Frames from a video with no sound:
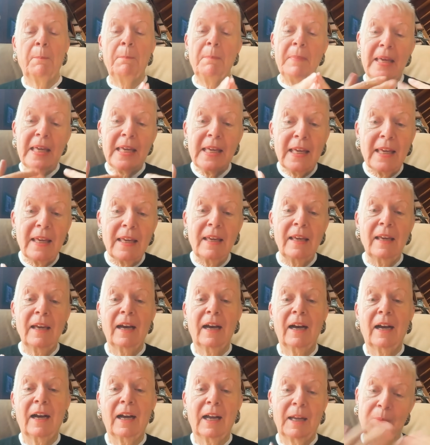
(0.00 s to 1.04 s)

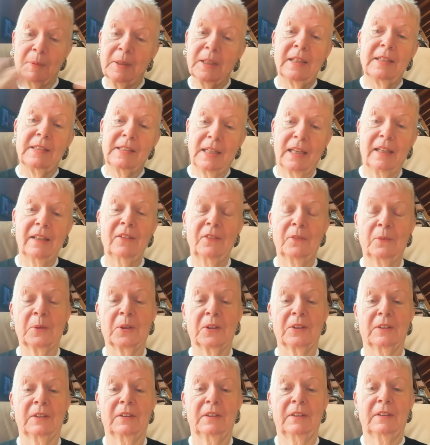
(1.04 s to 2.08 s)
Me, I'm going to tell the
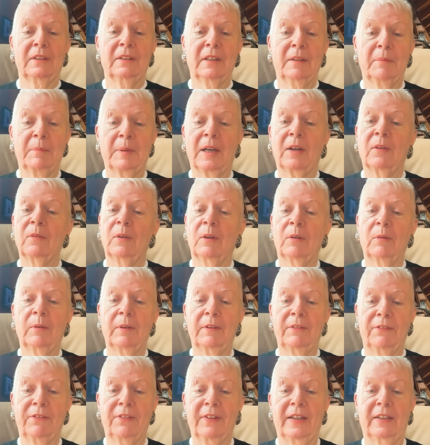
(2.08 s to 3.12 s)
world about what
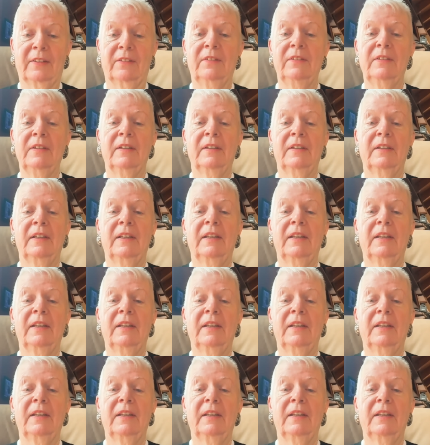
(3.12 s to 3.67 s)
we found